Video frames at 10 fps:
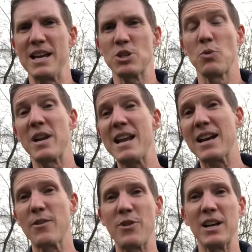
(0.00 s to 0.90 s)
So when a
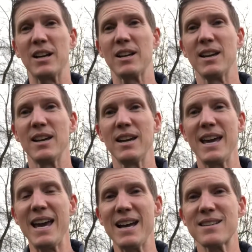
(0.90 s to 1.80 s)
negative thing
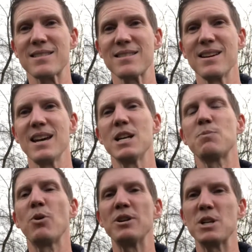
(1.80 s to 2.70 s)
hits, it's
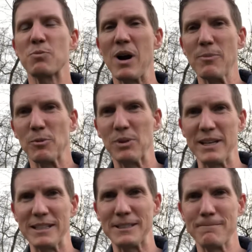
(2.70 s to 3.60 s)
put in its proper
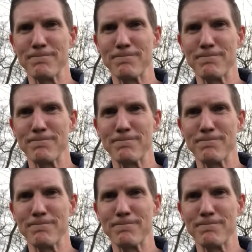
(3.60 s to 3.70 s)
place.